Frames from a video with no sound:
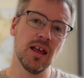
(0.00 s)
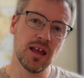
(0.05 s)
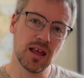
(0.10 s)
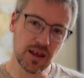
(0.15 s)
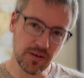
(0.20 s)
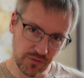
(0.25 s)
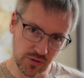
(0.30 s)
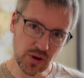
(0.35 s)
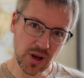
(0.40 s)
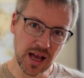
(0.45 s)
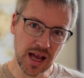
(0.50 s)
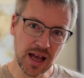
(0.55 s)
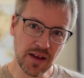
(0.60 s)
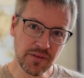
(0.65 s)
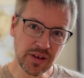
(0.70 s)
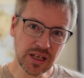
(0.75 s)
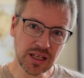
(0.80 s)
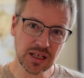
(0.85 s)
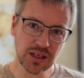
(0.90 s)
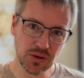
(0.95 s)
If you have
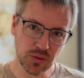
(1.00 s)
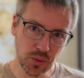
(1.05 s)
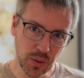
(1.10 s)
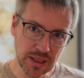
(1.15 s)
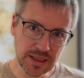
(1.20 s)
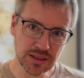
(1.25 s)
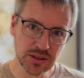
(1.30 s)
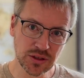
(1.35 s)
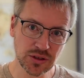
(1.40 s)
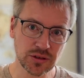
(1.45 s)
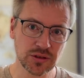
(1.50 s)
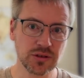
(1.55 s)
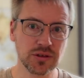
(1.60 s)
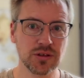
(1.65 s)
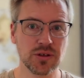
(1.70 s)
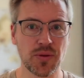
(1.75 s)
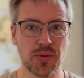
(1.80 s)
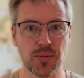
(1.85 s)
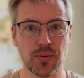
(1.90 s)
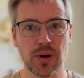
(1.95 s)
any
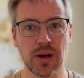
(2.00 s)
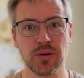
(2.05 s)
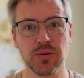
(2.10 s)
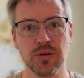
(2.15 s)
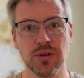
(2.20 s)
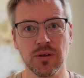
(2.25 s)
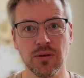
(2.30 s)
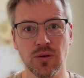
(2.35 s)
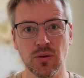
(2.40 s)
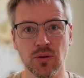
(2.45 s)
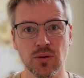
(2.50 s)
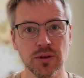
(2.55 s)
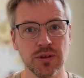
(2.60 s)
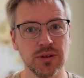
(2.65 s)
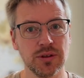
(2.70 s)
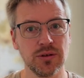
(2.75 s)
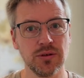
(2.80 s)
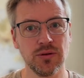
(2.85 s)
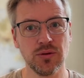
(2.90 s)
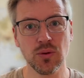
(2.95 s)
questions throughout the
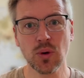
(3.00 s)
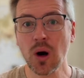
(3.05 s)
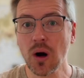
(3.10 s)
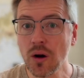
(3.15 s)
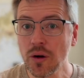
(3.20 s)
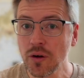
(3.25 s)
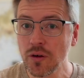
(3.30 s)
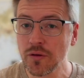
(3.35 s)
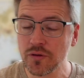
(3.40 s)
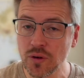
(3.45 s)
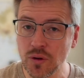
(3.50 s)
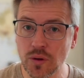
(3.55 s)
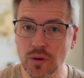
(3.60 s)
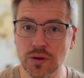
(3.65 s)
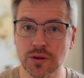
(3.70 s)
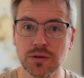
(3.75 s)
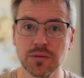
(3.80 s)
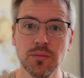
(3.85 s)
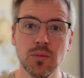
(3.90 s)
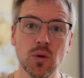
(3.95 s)
course, you are of
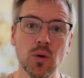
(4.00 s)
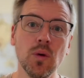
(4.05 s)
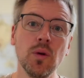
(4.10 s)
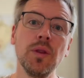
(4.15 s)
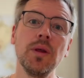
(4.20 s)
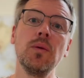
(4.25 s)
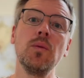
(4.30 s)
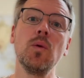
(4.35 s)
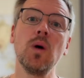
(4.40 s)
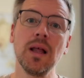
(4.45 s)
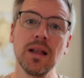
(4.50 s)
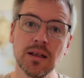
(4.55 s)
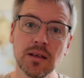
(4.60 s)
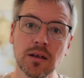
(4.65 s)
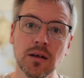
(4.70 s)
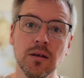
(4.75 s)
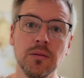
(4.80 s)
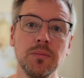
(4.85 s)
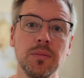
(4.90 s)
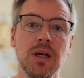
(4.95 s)
course more than
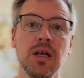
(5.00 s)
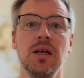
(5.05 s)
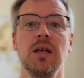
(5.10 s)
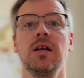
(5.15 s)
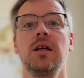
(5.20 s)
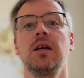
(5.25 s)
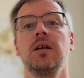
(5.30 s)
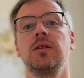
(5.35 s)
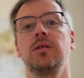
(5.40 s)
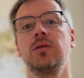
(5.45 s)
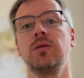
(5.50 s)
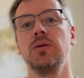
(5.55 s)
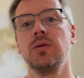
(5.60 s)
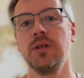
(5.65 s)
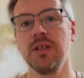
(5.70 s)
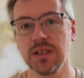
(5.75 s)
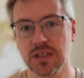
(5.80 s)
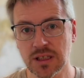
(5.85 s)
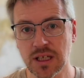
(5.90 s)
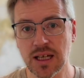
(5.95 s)
welcome to
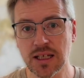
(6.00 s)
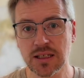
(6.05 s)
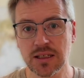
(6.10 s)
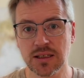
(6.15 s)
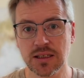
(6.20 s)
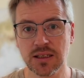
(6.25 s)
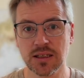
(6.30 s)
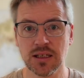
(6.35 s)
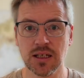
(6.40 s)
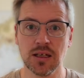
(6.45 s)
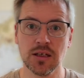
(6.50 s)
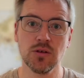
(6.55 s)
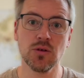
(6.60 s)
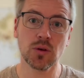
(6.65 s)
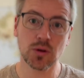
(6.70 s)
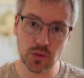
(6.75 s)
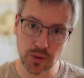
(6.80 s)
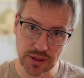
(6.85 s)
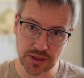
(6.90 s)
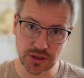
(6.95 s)
discuss your
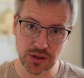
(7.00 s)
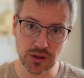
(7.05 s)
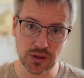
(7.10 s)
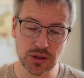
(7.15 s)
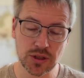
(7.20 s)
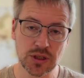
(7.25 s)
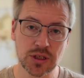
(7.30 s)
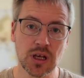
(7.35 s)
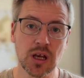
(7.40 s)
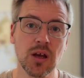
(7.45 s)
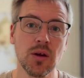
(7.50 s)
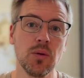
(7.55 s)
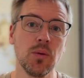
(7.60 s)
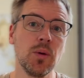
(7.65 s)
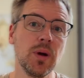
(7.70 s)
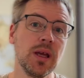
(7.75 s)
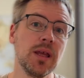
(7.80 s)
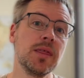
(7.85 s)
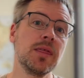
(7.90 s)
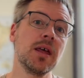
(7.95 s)
questions
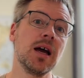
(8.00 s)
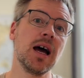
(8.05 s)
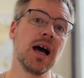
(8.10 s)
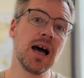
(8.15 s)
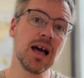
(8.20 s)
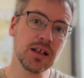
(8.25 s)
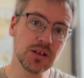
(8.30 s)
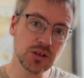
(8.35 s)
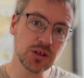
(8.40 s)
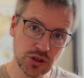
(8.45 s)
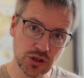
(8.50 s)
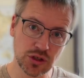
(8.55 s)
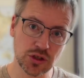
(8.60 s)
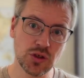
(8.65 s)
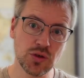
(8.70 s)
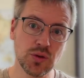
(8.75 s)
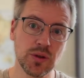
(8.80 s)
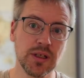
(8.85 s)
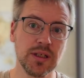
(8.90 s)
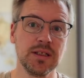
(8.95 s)
with other
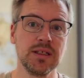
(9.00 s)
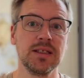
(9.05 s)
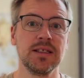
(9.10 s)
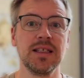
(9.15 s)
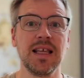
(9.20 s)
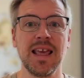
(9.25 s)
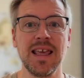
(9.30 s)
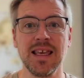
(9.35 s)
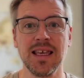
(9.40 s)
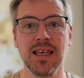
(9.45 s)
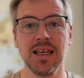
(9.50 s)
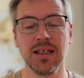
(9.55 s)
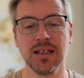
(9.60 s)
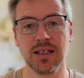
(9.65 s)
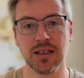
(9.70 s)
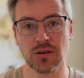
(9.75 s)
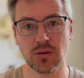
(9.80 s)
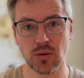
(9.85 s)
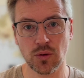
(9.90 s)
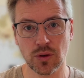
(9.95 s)
students taking the
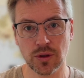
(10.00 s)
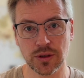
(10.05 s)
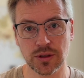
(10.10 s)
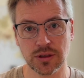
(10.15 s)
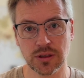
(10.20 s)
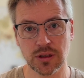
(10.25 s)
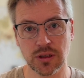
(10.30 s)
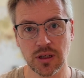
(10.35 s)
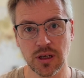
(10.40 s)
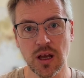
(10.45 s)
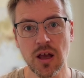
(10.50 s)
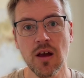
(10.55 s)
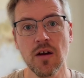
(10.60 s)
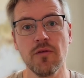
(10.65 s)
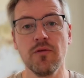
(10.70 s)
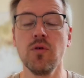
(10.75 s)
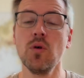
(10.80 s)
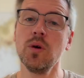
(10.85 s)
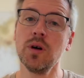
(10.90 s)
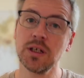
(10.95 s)
course.
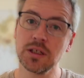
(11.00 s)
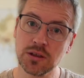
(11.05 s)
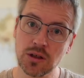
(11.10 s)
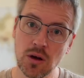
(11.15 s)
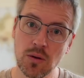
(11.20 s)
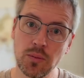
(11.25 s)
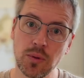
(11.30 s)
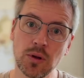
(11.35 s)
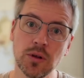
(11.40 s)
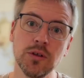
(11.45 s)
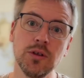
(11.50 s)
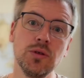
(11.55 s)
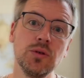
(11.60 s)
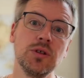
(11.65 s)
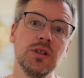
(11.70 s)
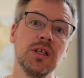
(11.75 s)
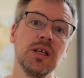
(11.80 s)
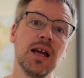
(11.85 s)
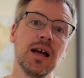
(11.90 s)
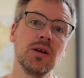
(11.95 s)
For example,
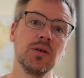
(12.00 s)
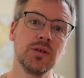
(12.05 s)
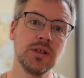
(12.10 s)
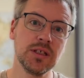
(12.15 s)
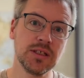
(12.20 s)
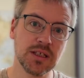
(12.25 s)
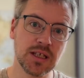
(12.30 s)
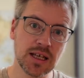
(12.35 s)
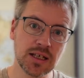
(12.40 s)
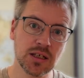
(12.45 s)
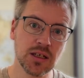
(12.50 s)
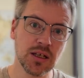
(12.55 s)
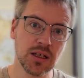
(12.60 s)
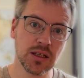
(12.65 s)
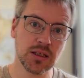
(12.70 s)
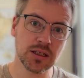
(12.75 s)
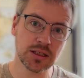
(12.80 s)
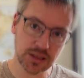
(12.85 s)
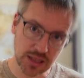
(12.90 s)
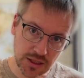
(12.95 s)
using our
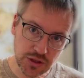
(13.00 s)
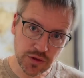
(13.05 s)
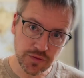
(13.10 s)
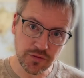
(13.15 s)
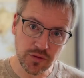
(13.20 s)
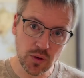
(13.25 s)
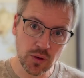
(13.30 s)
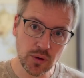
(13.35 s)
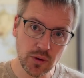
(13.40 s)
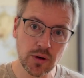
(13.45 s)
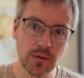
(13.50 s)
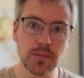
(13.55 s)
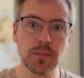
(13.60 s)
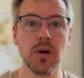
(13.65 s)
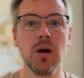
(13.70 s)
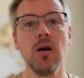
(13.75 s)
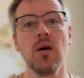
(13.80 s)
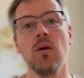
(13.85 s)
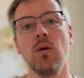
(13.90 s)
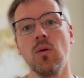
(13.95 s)
discussion
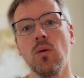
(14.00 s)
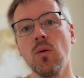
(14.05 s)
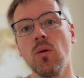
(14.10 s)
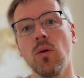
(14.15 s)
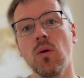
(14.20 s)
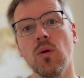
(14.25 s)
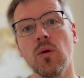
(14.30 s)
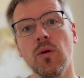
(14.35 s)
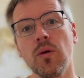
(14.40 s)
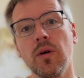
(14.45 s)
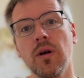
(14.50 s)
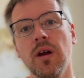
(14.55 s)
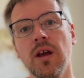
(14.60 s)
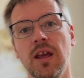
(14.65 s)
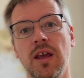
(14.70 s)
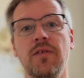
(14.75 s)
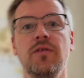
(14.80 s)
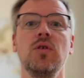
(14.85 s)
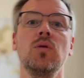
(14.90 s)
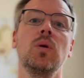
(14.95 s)
forum, or
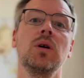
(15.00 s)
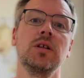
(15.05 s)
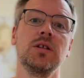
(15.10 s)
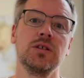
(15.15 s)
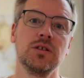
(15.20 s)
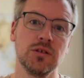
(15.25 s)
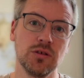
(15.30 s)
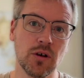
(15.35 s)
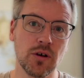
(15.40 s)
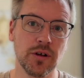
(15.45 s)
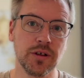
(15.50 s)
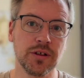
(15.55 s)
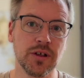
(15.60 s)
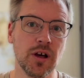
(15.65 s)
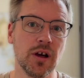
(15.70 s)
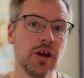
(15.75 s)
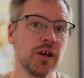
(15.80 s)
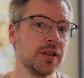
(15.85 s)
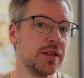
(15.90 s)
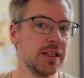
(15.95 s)
if you want to start
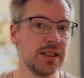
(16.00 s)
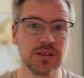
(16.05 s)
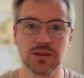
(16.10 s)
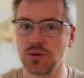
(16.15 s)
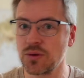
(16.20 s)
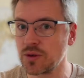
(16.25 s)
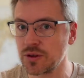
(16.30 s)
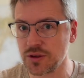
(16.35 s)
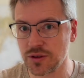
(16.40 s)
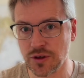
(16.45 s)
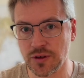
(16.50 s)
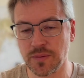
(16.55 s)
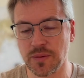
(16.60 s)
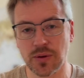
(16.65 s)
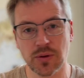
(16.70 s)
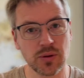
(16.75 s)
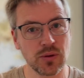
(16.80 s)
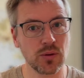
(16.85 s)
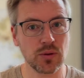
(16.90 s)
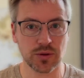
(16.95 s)
a Discord
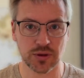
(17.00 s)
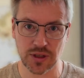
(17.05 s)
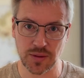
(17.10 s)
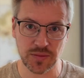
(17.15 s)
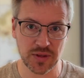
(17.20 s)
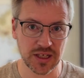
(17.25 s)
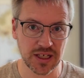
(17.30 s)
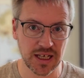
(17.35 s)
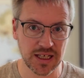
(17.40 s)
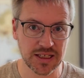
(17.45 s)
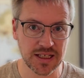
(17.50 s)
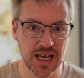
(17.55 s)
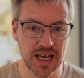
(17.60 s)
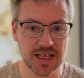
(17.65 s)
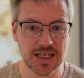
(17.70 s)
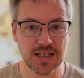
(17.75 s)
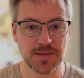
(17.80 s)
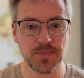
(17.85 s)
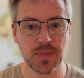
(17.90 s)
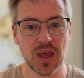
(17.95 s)
server or something like
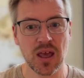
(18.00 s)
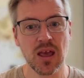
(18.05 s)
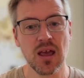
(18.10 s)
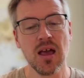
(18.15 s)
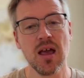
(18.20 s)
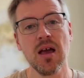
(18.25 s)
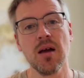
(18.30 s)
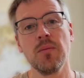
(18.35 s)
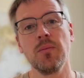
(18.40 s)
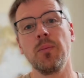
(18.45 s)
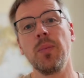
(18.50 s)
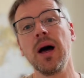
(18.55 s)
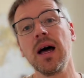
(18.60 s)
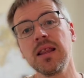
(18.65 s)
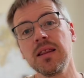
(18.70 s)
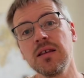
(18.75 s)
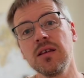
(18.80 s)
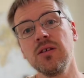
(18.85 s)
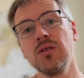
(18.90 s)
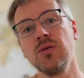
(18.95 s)
that.
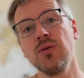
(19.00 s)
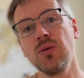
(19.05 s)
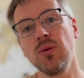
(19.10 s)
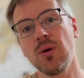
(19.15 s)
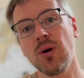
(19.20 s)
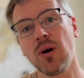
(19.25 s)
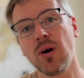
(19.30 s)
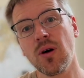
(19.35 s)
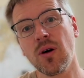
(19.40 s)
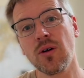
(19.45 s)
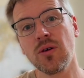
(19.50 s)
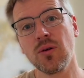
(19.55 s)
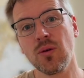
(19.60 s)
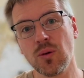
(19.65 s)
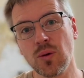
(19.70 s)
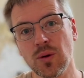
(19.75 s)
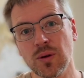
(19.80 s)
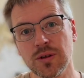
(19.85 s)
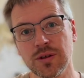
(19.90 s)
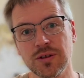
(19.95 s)
But you are
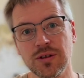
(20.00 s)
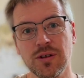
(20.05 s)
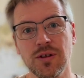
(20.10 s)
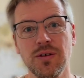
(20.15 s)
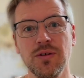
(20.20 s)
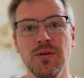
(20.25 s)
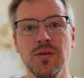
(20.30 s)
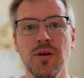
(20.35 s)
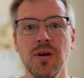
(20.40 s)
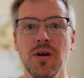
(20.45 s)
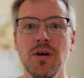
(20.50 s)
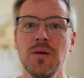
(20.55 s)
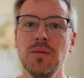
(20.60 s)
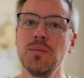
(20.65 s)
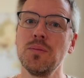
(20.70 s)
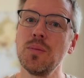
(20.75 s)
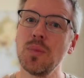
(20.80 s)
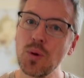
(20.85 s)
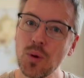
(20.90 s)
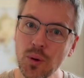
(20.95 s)
also
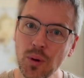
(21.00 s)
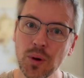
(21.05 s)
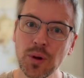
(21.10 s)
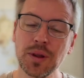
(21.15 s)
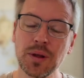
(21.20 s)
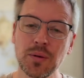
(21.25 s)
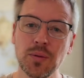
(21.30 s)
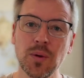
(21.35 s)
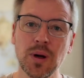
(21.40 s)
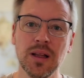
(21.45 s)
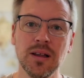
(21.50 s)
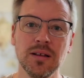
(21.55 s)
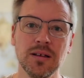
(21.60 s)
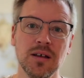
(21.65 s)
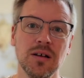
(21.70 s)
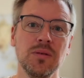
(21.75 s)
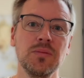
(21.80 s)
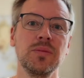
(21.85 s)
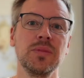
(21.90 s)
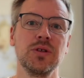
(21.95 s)
more than
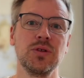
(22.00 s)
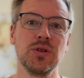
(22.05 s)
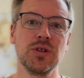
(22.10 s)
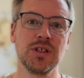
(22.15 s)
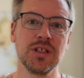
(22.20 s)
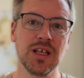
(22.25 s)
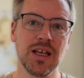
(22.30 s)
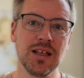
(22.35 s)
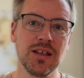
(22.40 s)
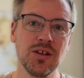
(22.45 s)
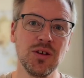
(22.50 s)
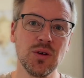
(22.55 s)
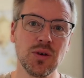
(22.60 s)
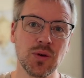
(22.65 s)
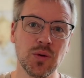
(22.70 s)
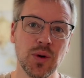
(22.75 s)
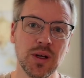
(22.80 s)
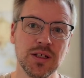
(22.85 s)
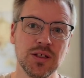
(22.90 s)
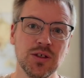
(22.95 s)
welcome to send your
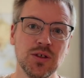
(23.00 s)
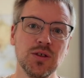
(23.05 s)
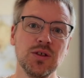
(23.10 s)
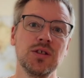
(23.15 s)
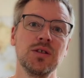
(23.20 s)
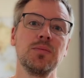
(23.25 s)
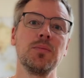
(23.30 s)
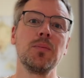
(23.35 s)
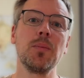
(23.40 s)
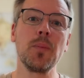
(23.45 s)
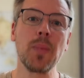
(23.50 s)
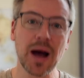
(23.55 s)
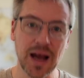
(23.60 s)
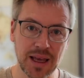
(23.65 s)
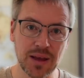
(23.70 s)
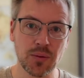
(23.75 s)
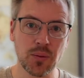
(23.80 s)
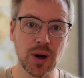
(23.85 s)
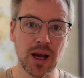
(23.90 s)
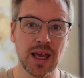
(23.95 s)
questions
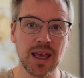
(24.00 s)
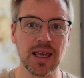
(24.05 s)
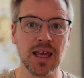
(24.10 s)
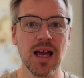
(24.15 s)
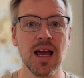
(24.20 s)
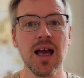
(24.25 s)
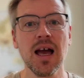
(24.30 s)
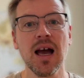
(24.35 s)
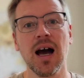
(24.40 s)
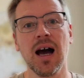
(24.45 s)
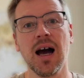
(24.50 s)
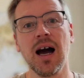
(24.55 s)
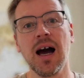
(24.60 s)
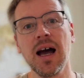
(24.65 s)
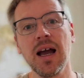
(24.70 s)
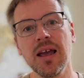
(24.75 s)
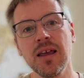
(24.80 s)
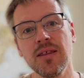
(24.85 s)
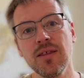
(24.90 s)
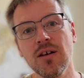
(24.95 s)
my way,
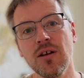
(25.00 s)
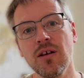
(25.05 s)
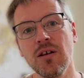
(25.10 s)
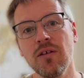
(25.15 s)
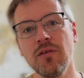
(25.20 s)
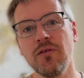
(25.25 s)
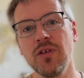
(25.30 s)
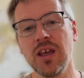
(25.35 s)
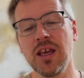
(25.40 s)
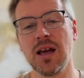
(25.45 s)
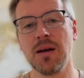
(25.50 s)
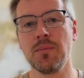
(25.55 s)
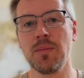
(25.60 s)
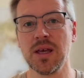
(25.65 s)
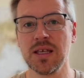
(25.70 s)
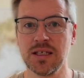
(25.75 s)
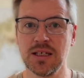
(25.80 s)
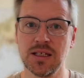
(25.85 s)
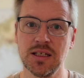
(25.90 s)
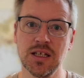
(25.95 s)
either via
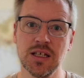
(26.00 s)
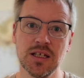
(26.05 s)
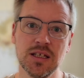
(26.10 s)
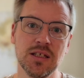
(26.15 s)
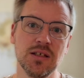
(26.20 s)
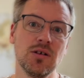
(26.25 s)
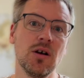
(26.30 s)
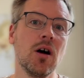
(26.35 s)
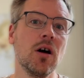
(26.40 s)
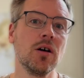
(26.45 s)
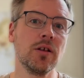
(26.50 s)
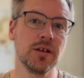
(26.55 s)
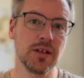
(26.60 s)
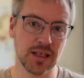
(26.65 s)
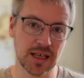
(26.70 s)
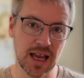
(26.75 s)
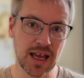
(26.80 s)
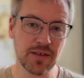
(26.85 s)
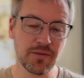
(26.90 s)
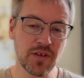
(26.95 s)
messages on
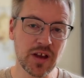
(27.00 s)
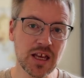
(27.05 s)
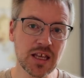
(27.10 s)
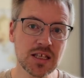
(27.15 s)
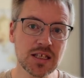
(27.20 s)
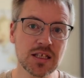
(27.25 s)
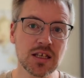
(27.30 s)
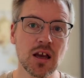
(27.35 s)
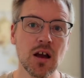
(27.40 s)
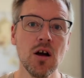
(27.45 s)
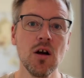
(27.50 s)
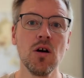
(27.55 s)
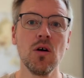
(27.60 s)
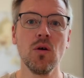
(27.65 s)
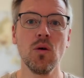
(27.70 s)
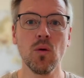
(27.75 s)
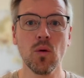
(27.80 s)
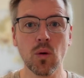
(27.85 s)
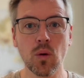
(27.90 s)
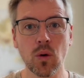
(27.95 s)
Canvas,
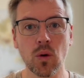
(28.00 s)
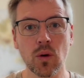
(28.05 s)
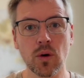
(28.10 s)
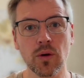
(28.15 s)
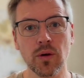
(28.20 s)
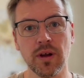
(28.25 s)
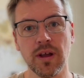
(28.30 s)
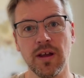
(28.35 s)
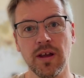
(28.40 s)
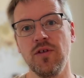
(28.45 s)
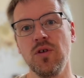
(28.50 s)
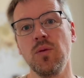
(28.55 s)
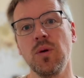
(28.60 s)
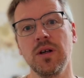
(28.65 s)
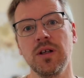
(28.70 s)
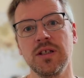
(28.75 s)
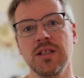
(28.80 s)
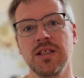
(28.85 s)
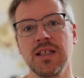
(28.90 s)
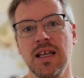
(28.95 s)
or if you want
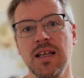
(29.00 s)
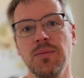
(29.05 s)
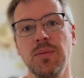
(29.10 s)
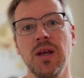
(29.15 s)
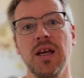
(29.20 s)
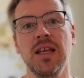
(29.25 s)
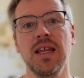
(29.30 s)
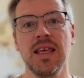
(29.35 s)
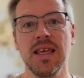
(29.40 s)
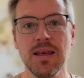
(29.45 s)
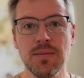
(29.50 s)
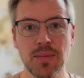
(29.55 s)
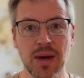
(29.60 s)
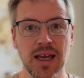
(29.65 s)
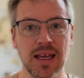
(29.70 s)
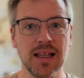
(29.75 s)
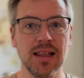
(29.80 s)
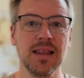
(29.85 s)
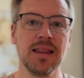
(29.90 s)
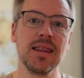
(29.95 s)
to send me an
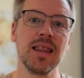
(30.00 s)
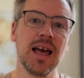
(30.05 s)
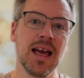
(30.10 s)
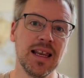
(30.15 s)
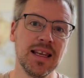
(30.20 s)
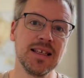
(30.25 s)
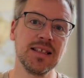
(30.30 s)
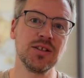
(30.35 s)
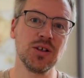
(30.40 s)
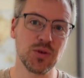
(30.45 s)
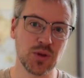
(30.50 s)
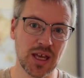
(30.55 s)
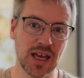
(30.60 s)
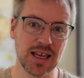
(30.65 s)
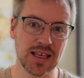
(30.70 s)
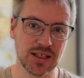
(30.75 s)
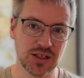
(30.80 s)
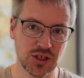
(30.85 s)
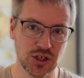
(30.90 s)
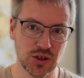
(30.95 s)
email, that is
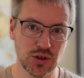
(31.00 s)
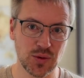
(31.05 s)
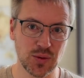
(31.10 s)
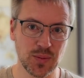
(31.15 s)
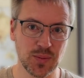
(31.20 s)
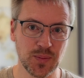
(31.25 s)
okay too.